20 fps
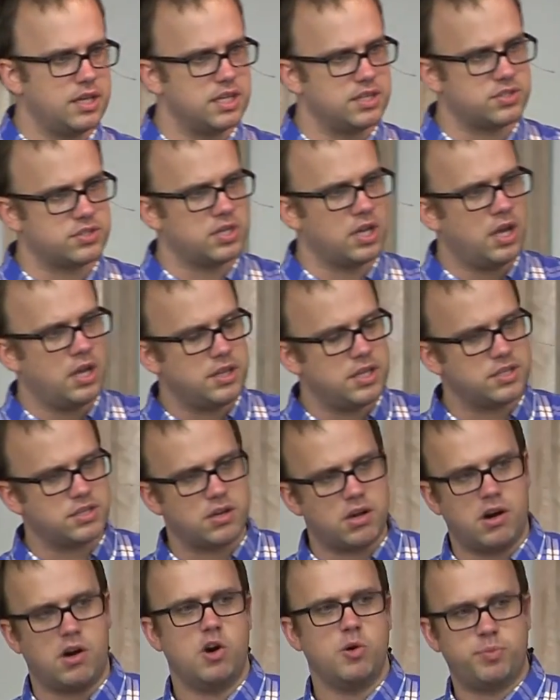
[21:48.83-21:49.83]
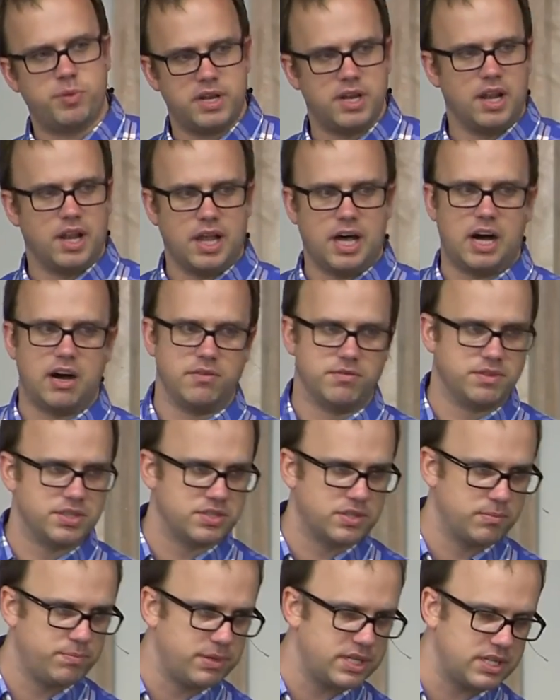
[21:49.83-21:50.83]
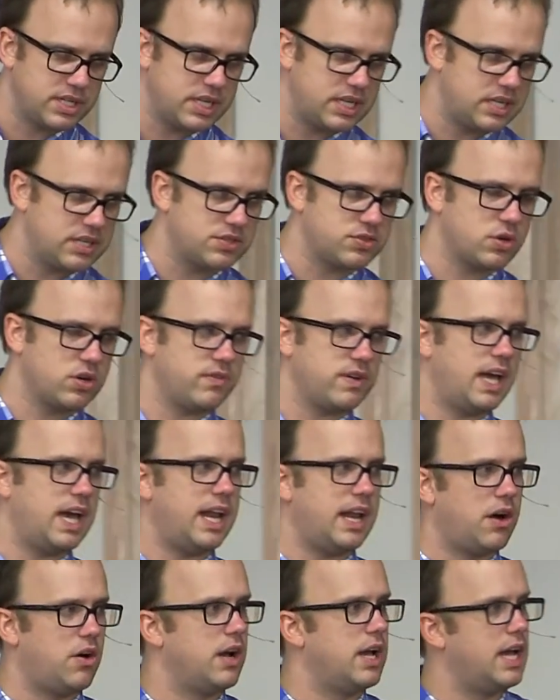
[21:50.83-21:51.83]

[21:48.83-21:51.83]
This hope and love, this ability to sort of,